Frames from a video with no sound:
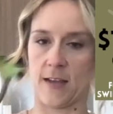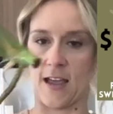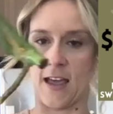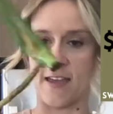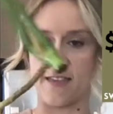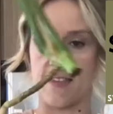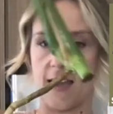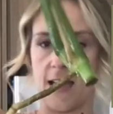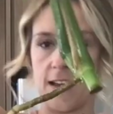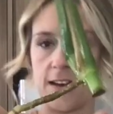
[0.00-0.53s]

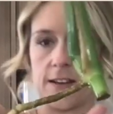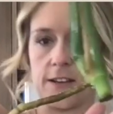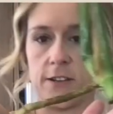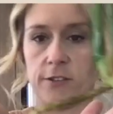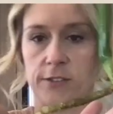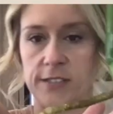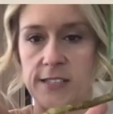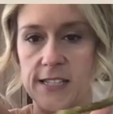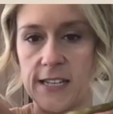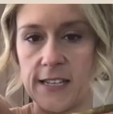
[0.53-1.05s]
and then
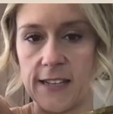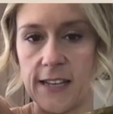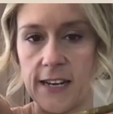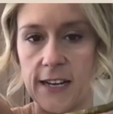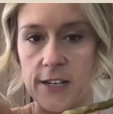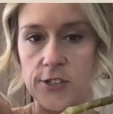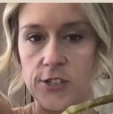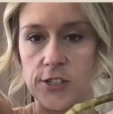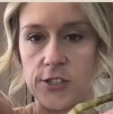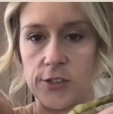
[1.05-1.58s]
you'll see that
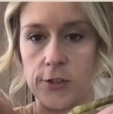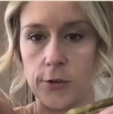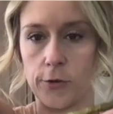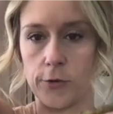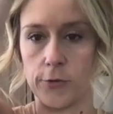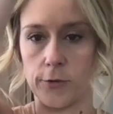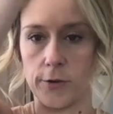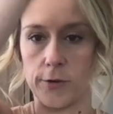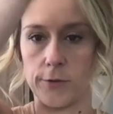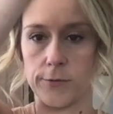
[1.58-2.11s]
it just
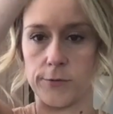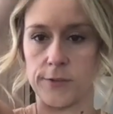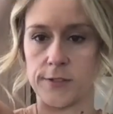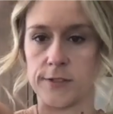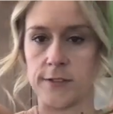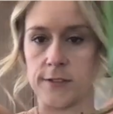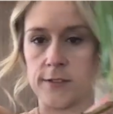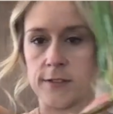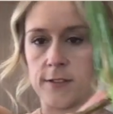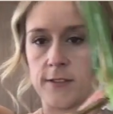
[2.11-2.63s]
grows,
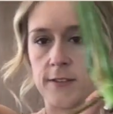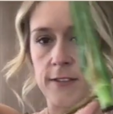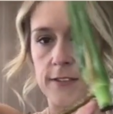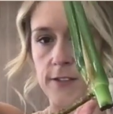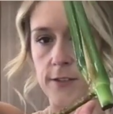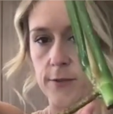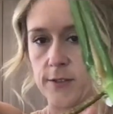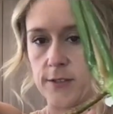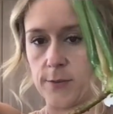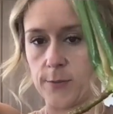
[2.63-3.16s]
let's
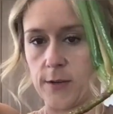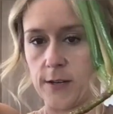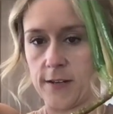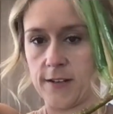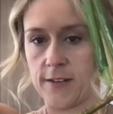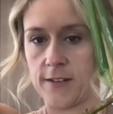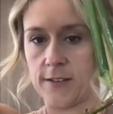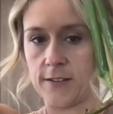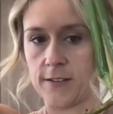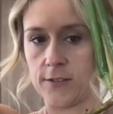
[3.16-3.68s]
go this way,
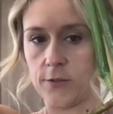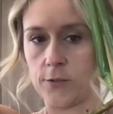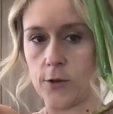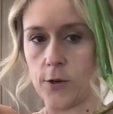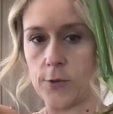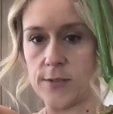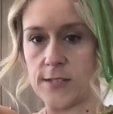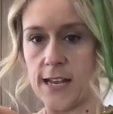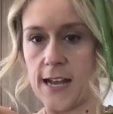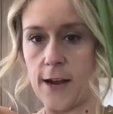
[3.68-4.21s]

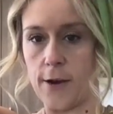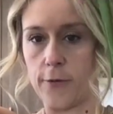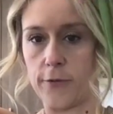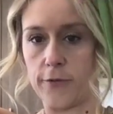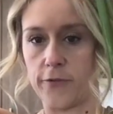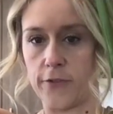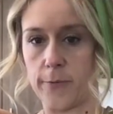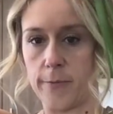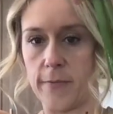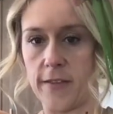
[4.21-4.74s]
grows
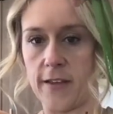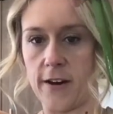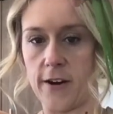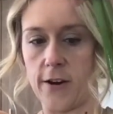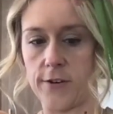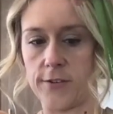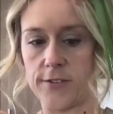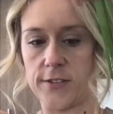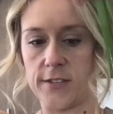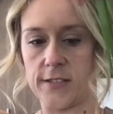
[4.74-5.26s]
out from
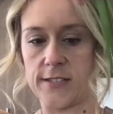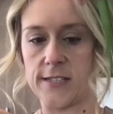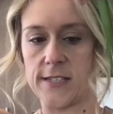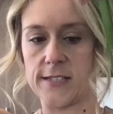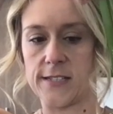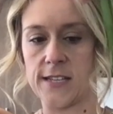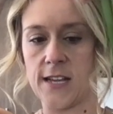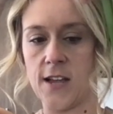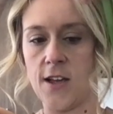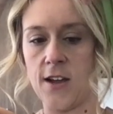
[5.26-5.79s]
there. So this
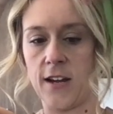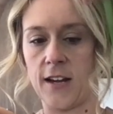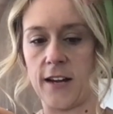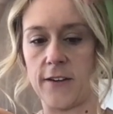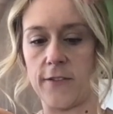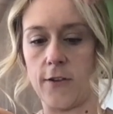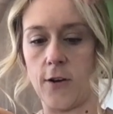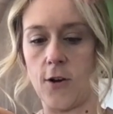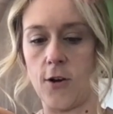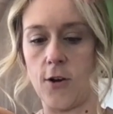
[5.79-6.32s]
is kind
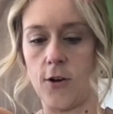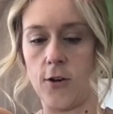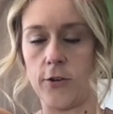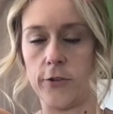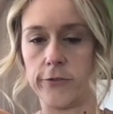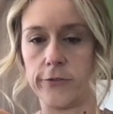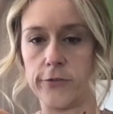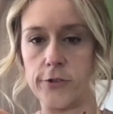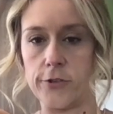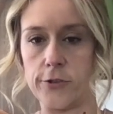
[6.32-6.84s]
of
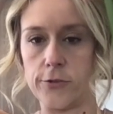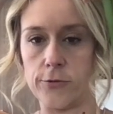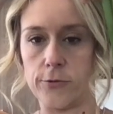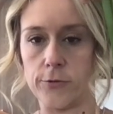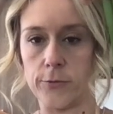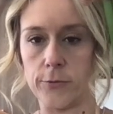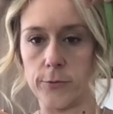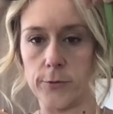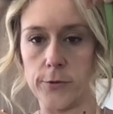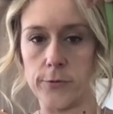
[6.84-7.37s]
all new
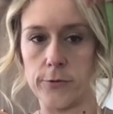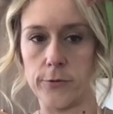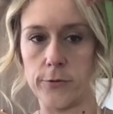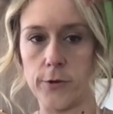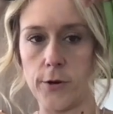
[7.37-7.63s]
root